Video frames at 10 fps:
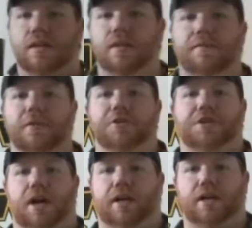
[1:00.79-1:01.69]
The first
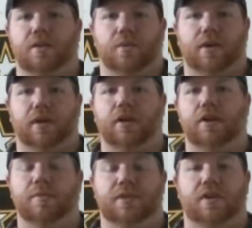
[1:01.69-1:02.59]
shotgun that we're going to go
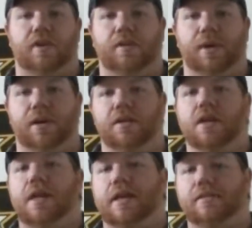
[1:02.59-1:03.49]
ahead and be talking about
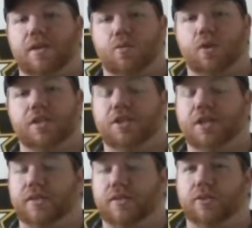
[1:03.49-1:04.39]
is a
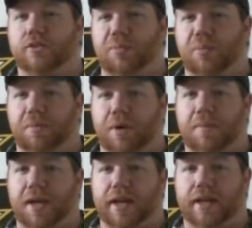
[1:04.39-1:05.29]
Winchester Super
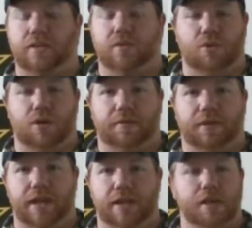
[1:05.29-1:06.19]
Pump X and 12
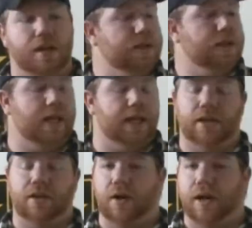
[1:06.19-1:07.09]
gauge. It
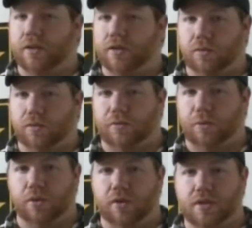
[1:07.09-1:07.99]
can go ahead and hold
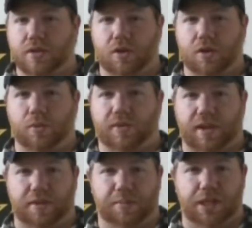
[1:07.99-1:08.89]
4 in the tube
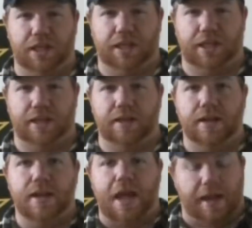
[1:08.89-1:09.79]
without the plug-in,
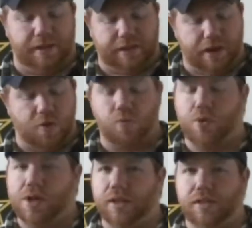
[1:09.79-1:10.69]
and it's got a
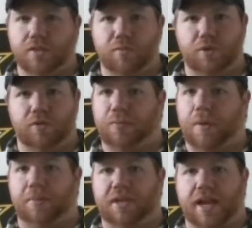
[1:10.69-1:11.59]
really smooth
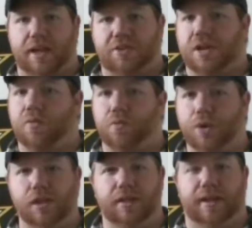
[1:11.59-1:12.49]
pumping action. I
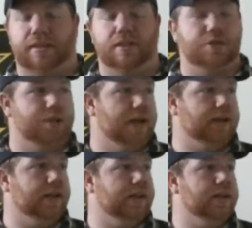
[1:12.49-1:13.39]
really like this
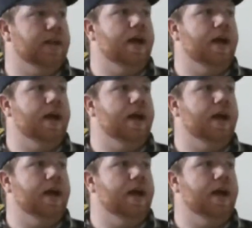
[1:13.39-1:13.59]
shotgun.